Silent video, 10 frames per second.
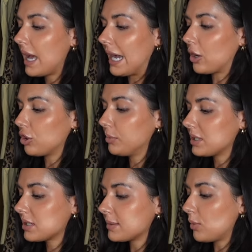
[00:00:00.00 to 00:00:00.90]
I got them in
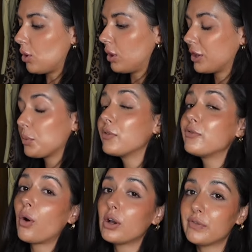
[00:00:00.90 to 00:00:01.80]
a small. They were
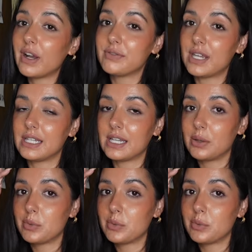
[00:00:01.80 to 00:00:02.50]
$45.99,